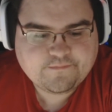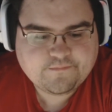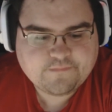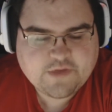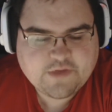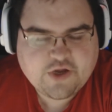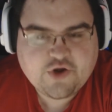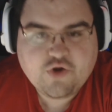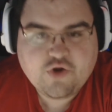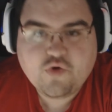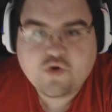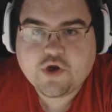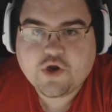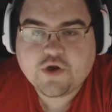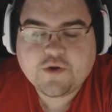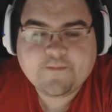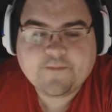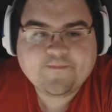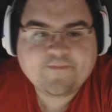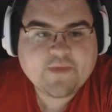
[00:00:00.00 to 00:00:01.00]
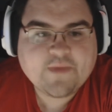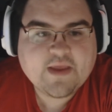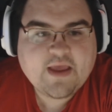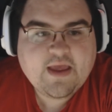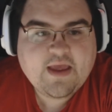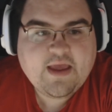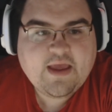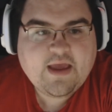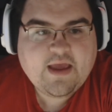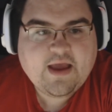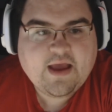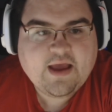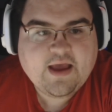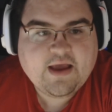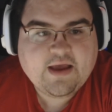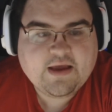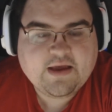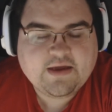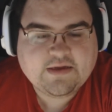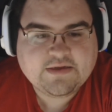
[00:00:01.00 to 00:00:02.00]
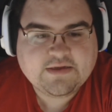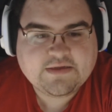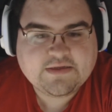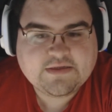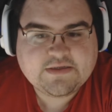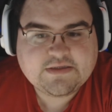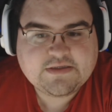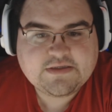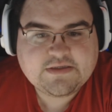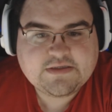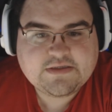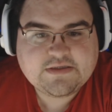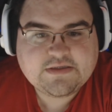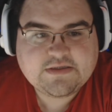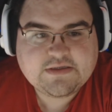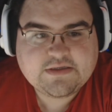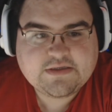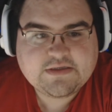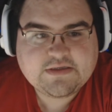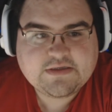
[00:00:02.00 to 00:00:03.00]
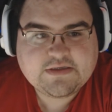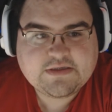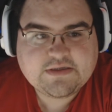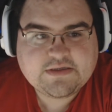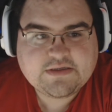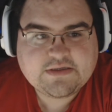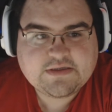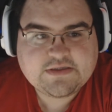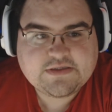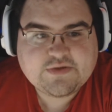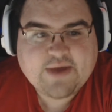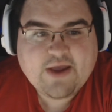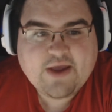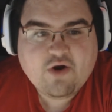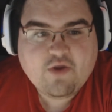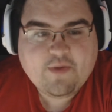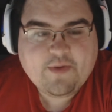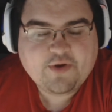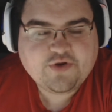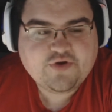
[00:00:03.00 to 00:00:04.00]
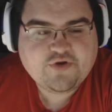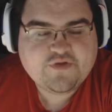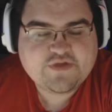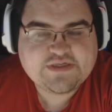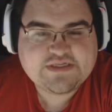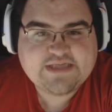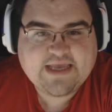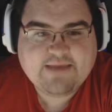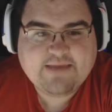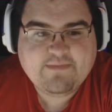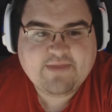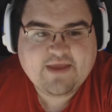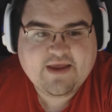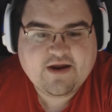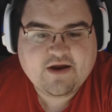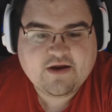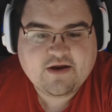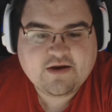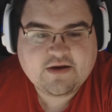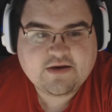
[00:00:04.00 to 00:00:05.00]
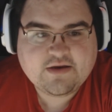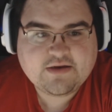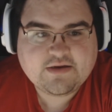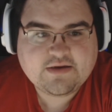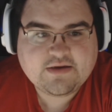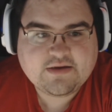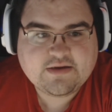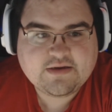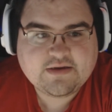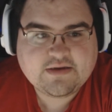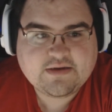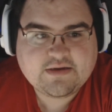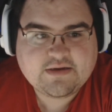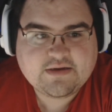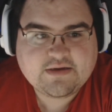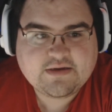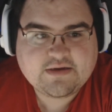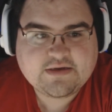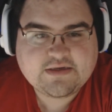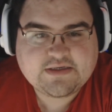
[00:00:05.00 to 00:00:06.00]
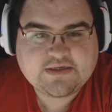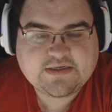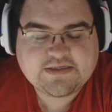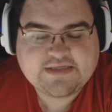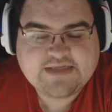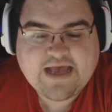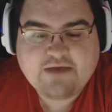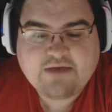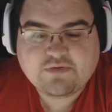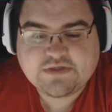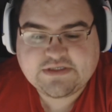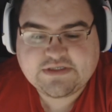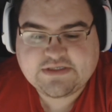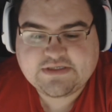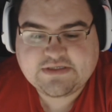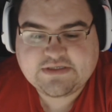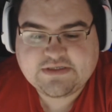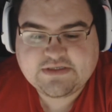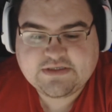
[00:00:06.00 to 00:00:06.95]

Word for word: Knut. Uh, so I hope he'll do the same there. Because that was.